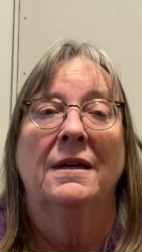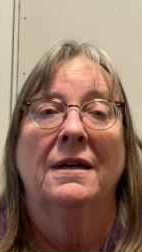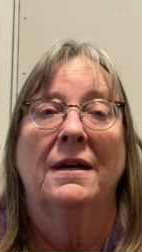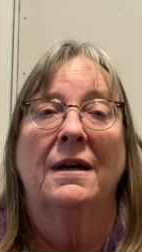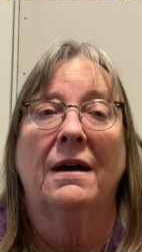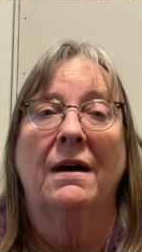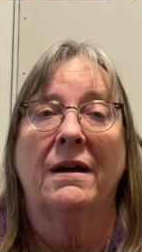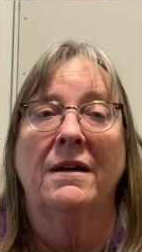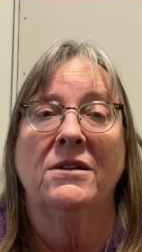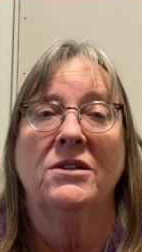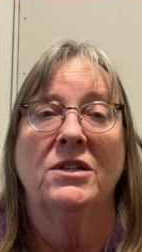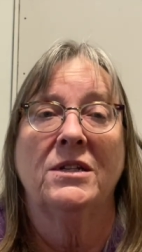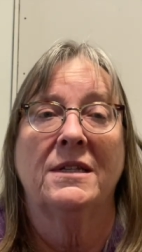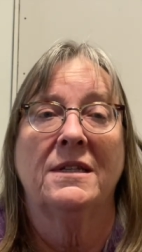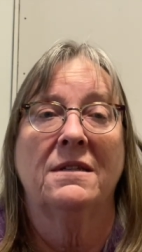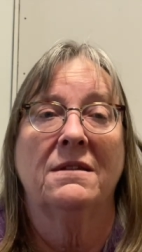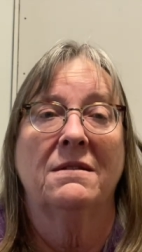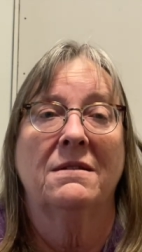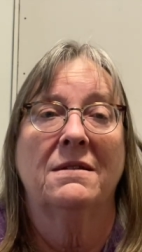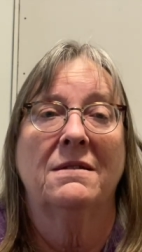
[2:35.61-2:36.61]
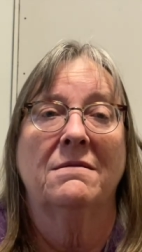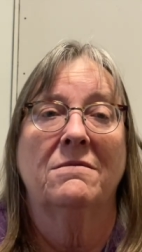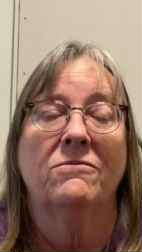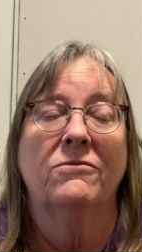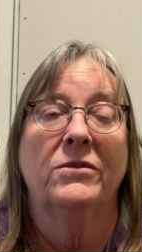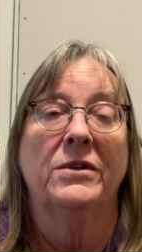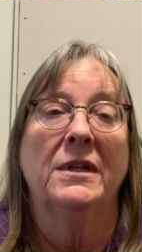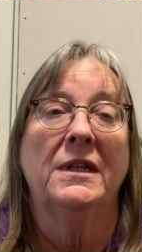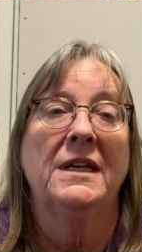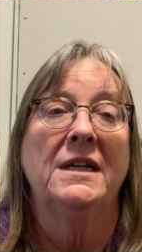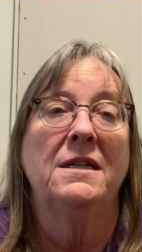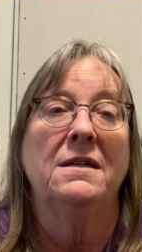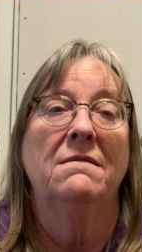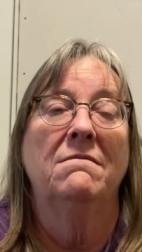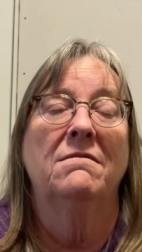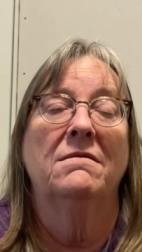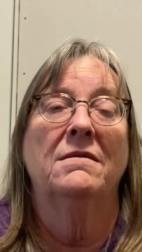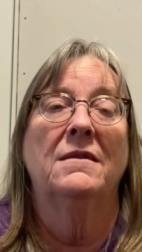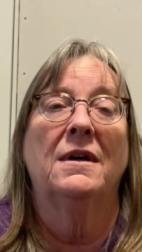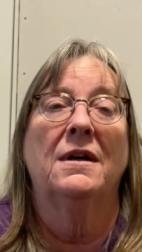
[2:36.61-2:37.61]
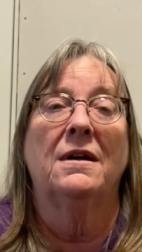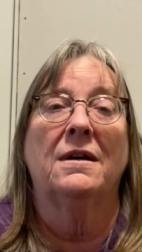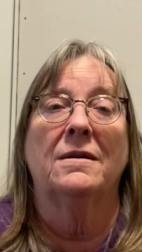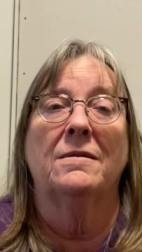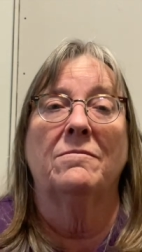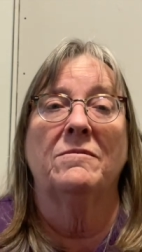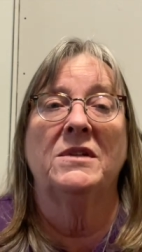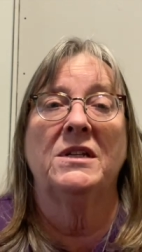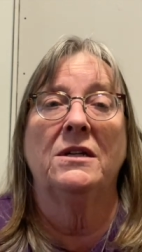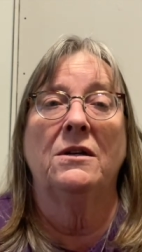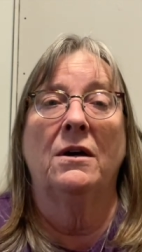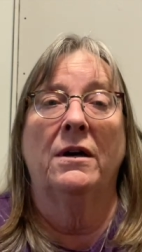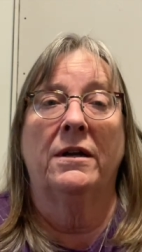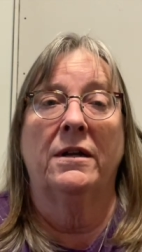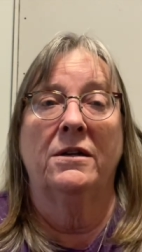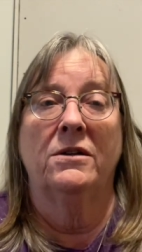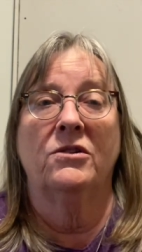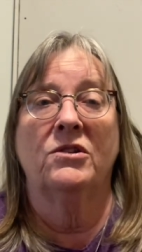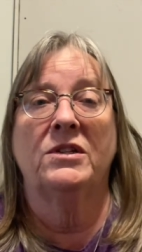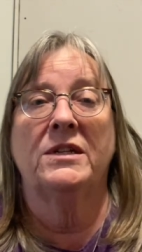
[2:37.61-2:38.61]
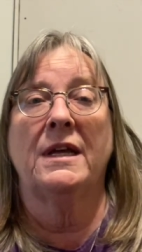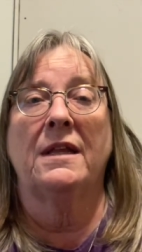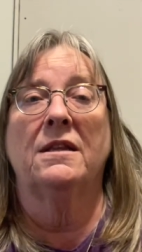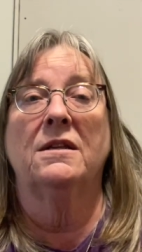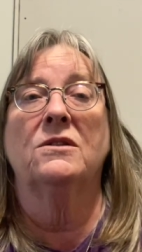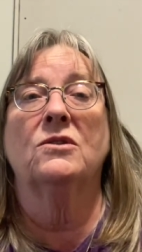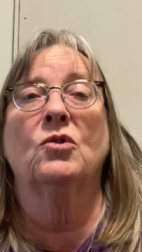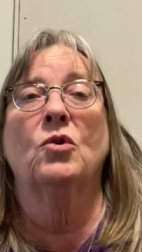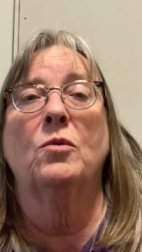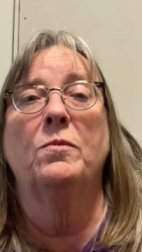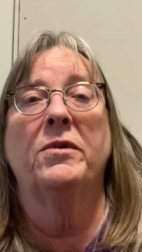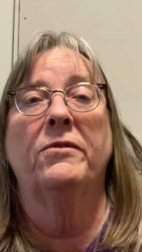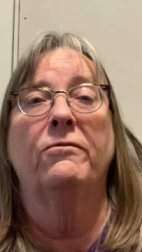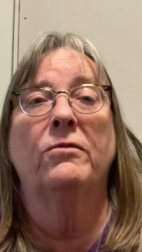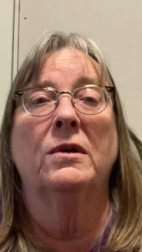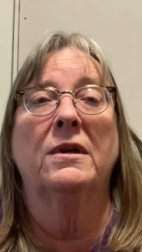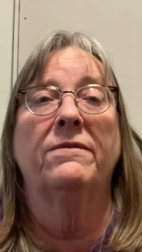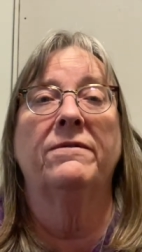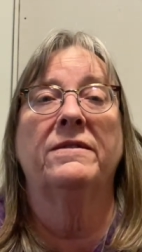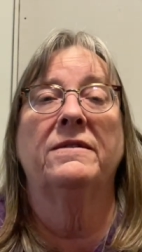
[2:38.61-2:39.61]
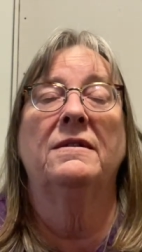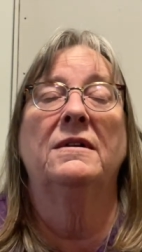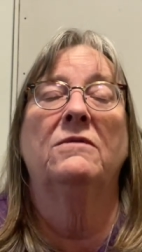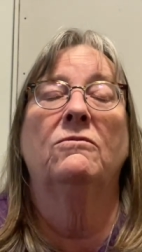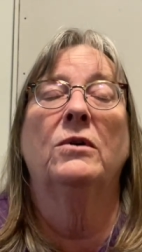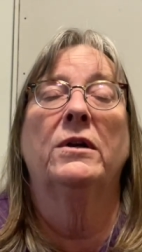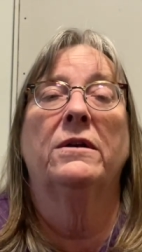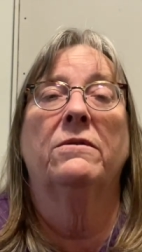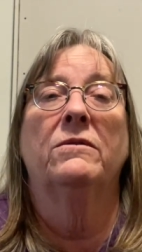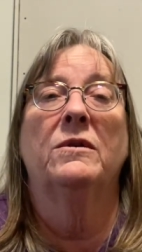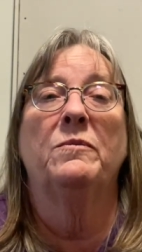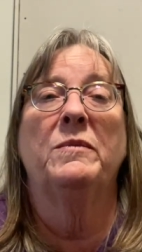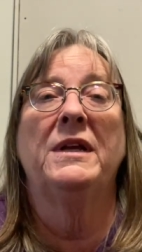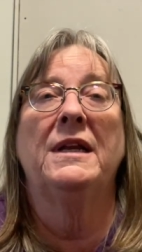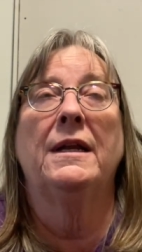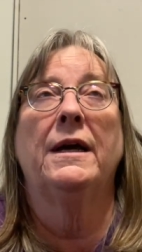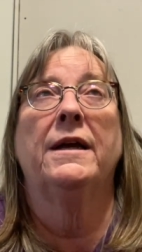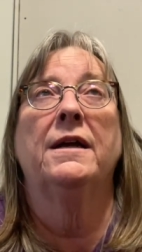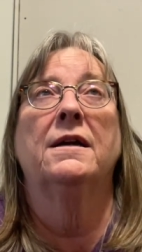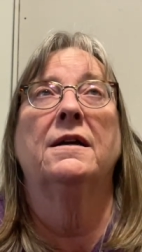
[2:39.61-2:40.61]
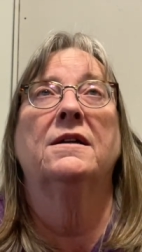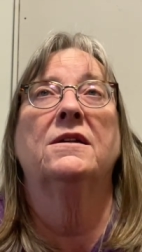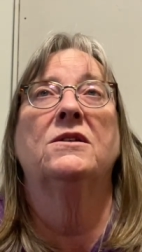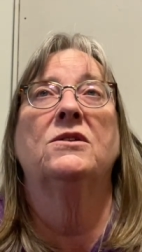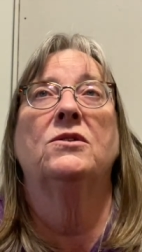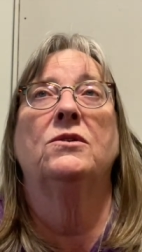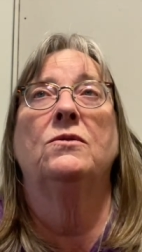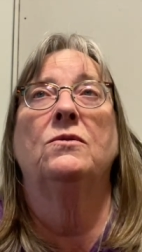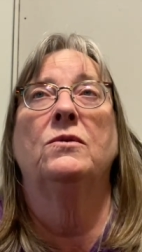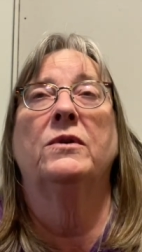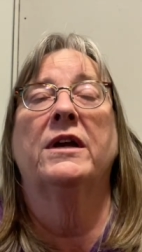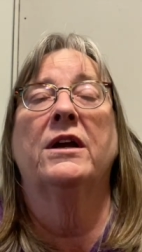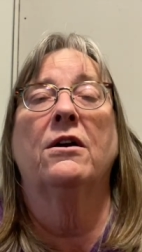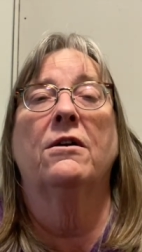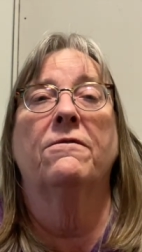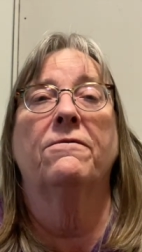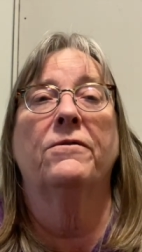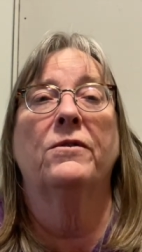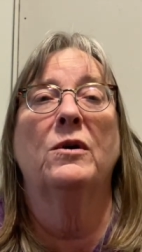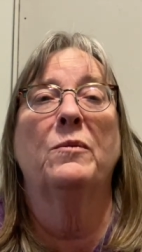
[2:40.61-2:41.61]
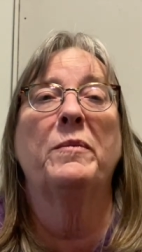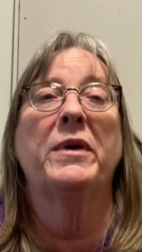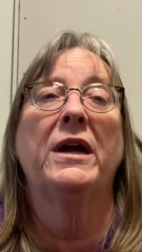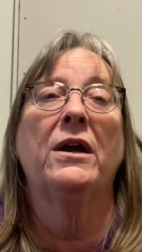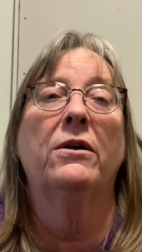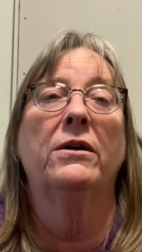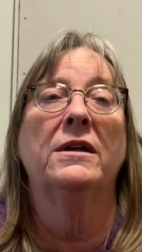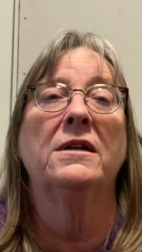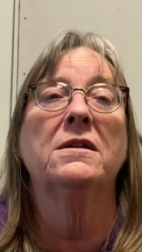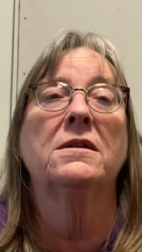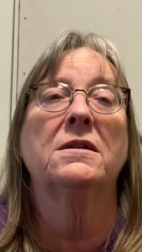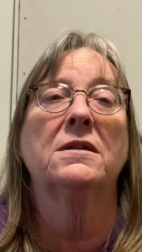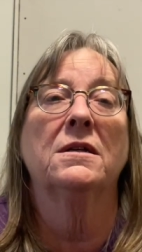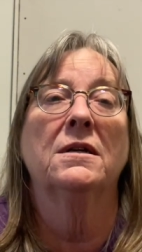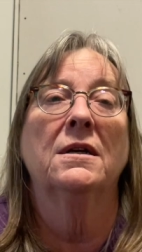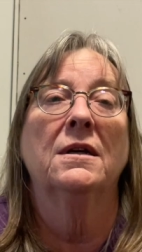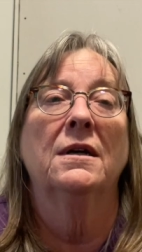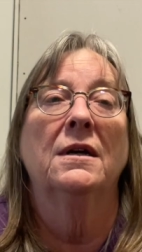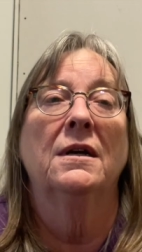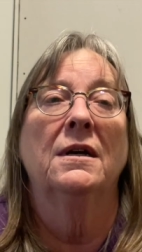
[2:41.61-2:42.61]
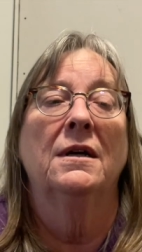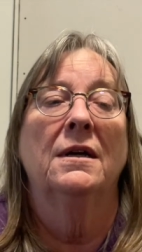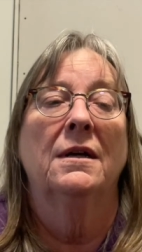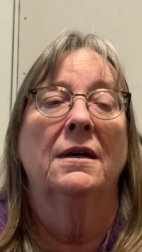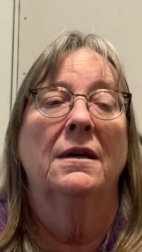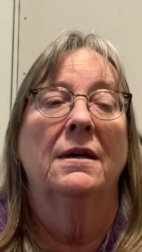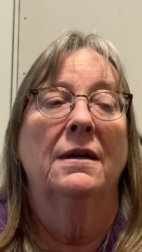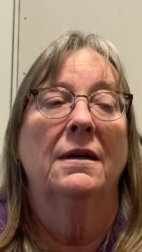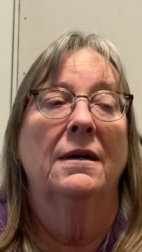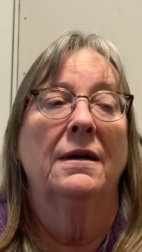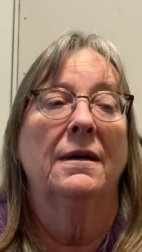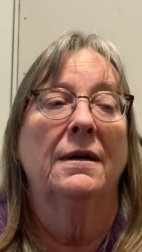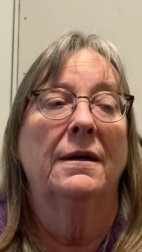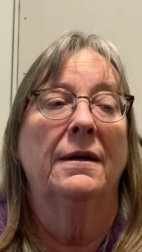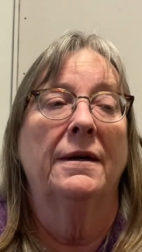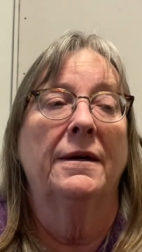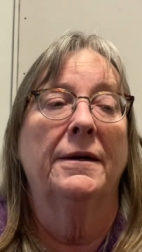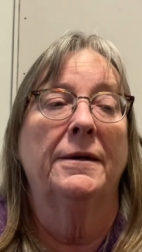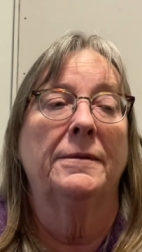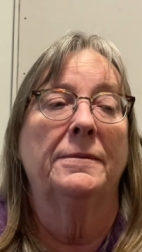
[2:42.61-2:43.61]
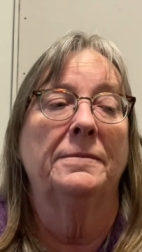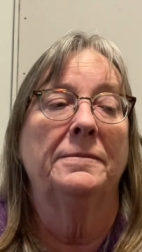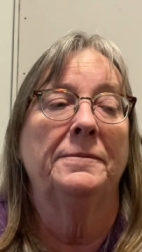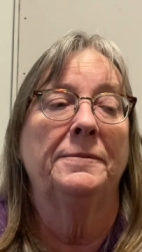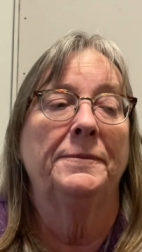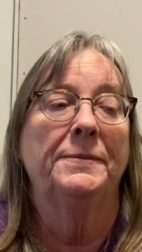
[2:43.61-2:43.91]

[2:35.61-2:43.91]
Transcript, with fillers: I just really um, did not understand the scope of what, a, what it would be like to care for a parent. Um,